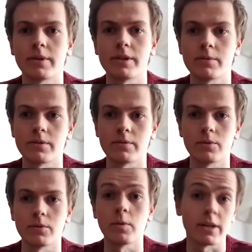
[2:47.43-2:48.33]
because it was
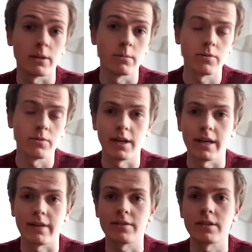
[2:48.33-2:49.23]
the weaker before I
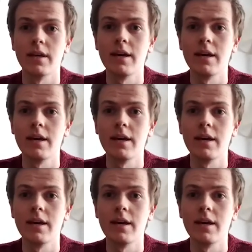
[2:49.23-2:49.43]
left.